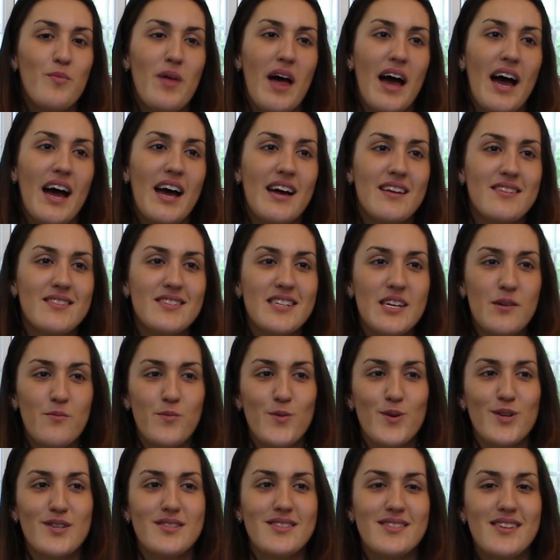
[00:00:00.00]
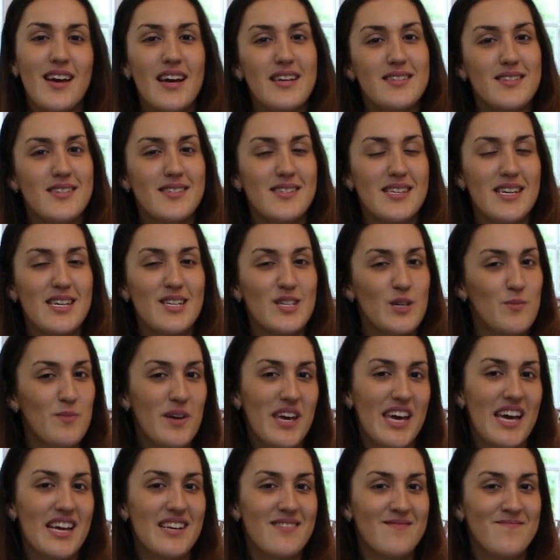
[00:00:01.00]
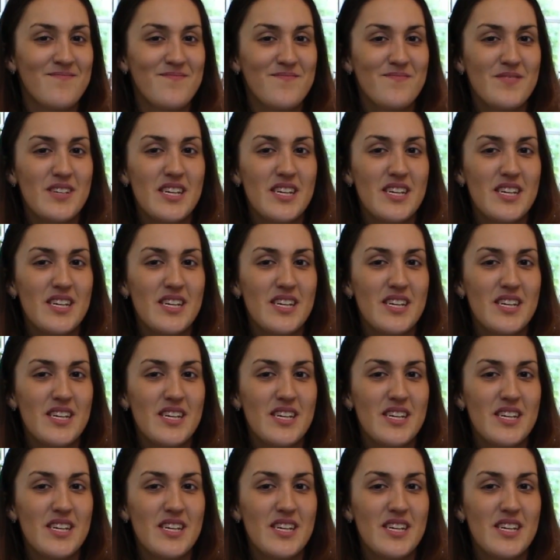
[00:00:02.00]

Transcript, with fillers: and it was nice to see Tom again.